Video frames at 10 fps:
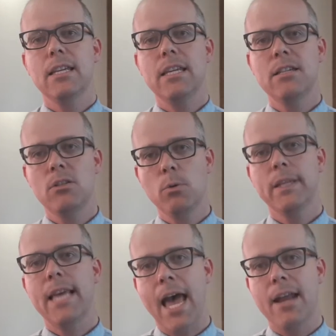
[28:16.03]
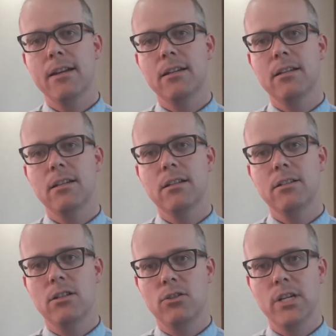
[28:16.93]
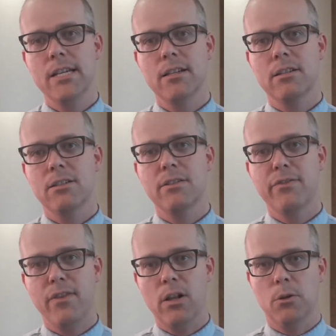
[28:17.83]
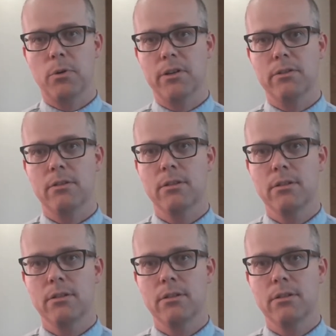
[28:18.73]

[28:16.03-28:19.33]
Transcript: He's doing that to Jesus' followers.